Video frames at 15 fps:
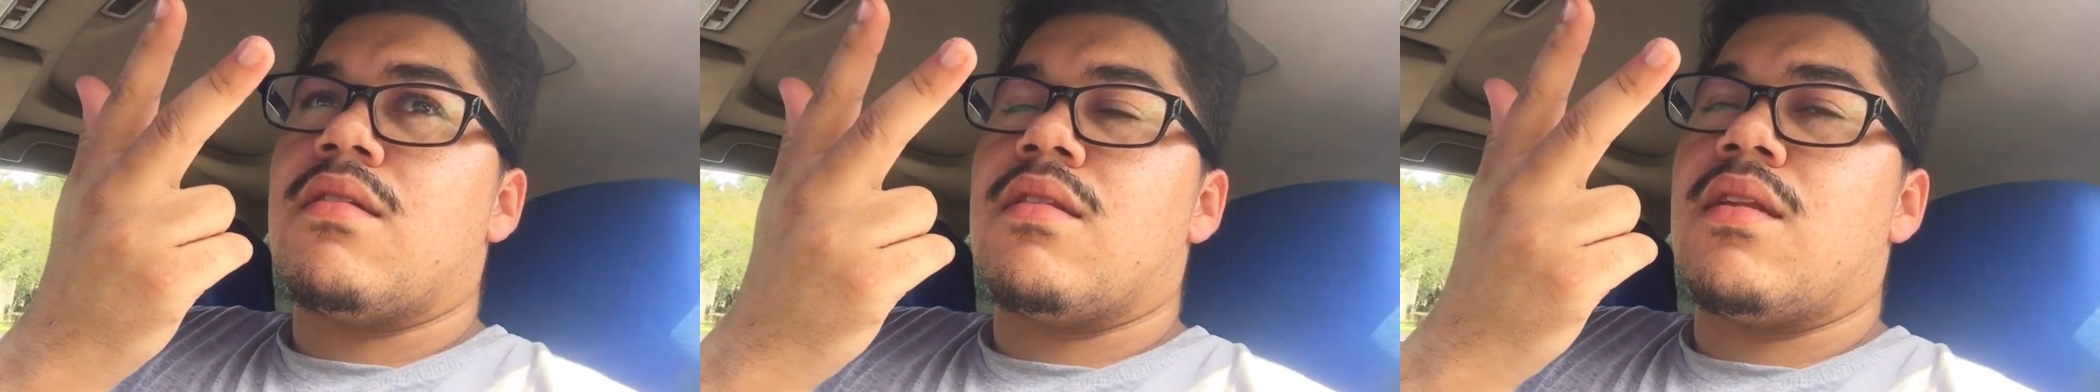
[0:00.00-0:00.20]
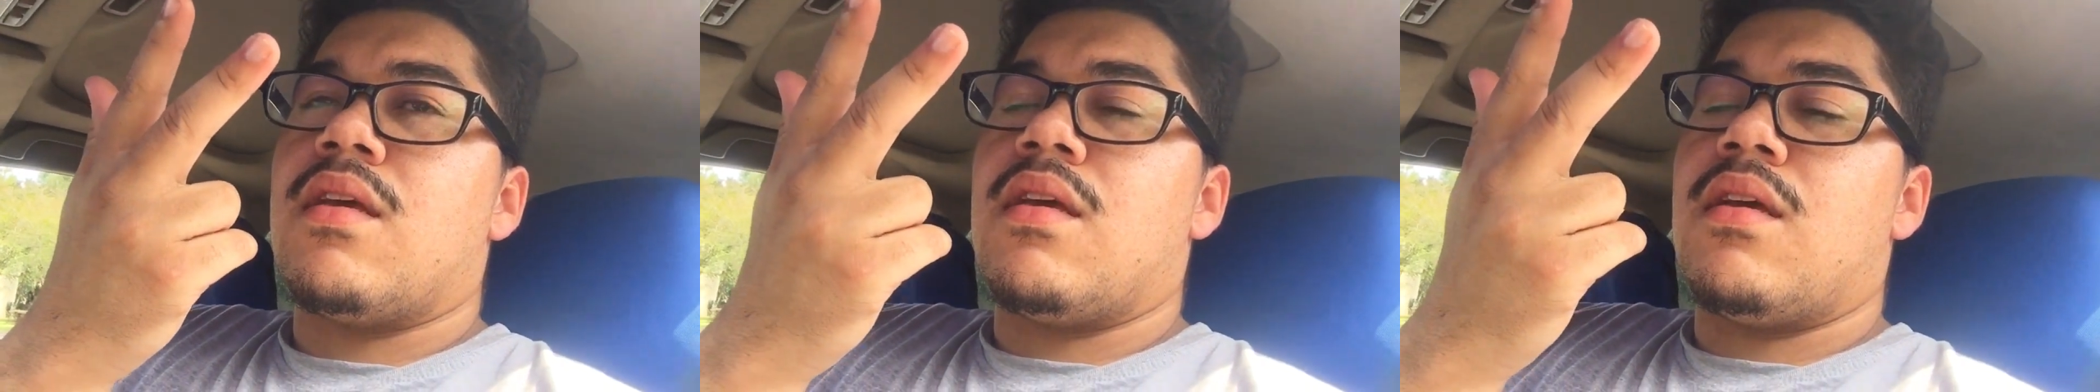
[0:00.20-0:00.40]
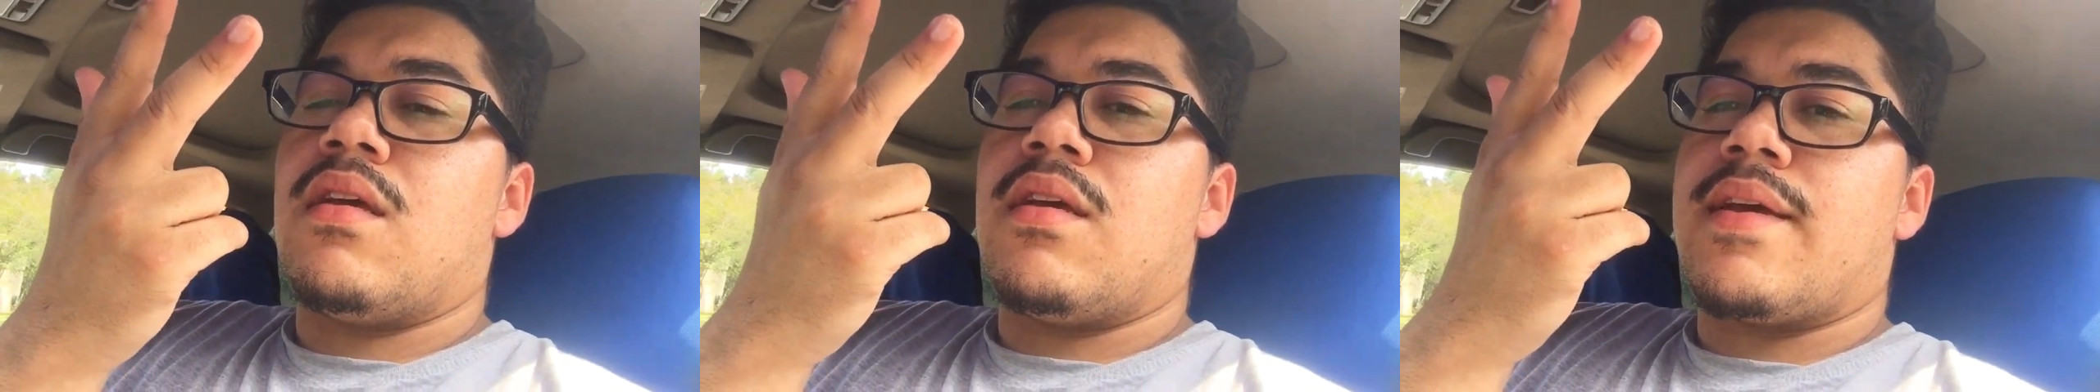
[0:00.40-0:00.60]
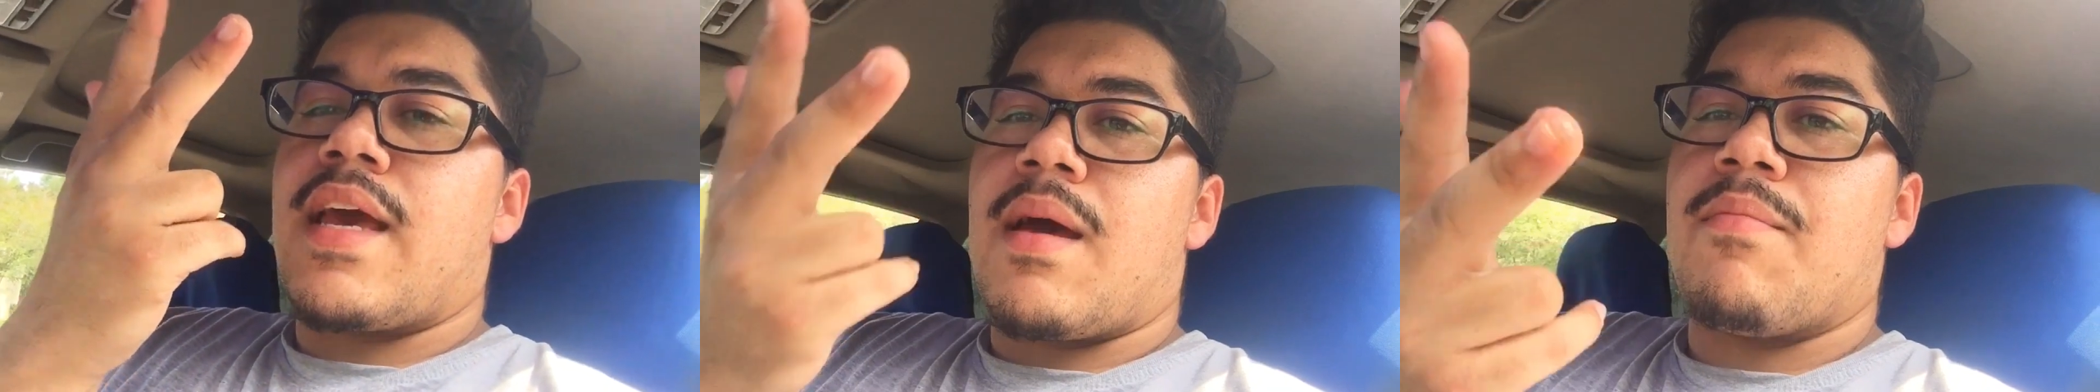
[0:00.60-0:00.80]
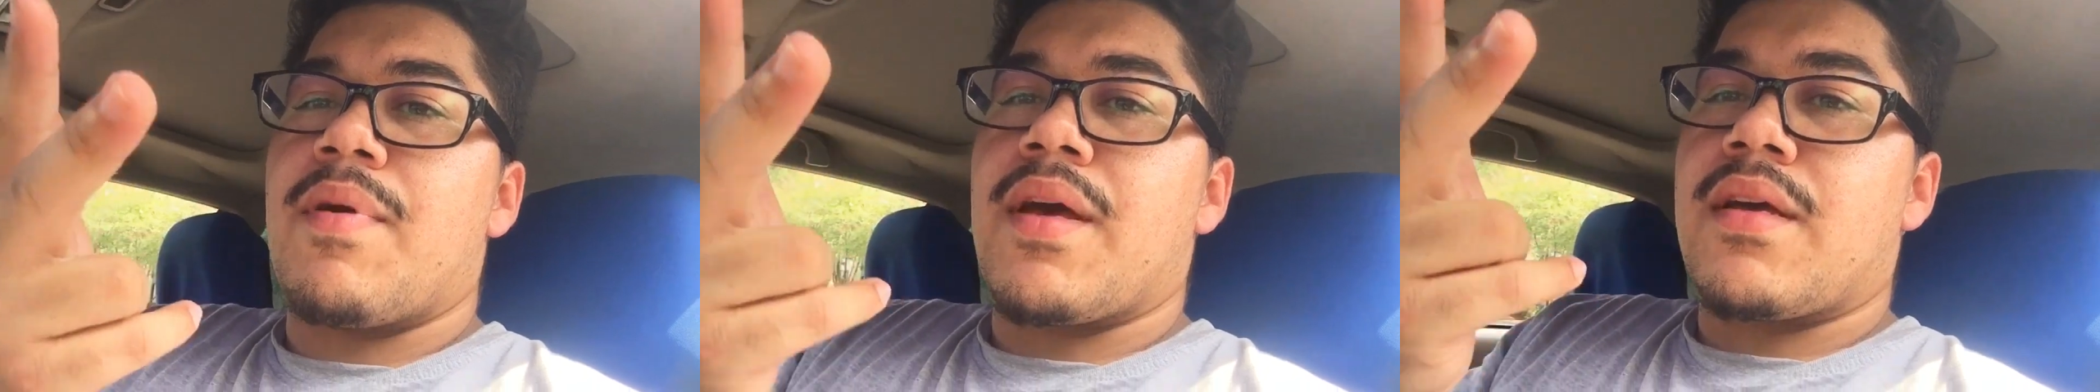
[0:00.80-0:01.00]
the
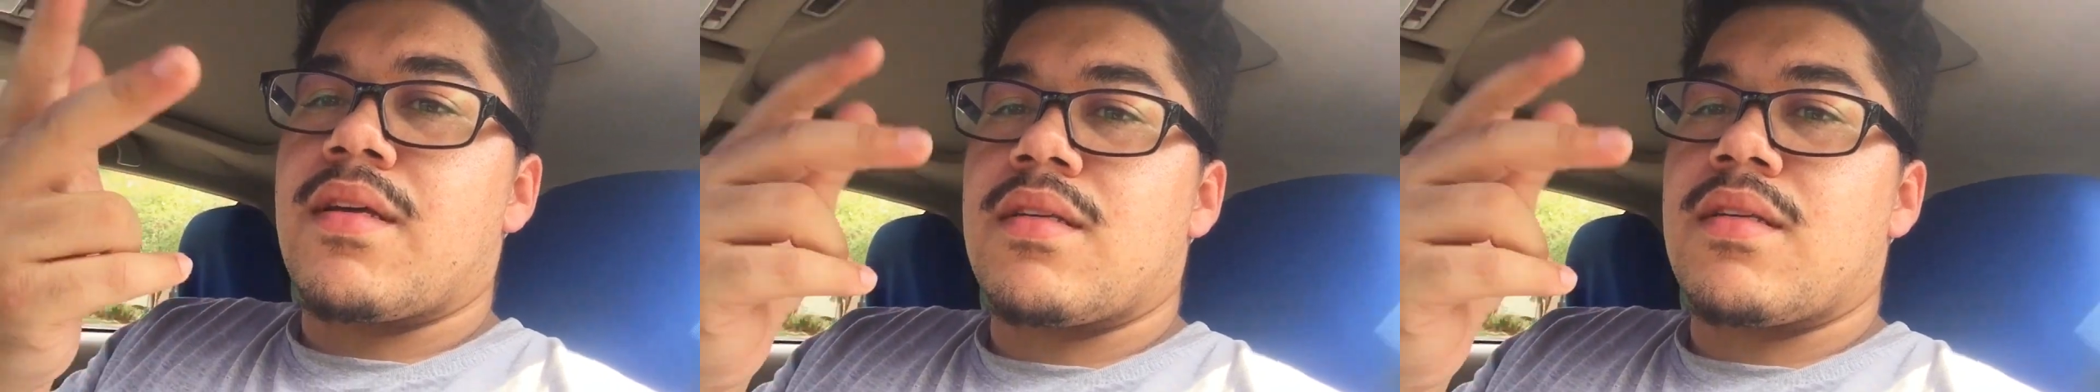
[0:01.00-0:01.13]
catback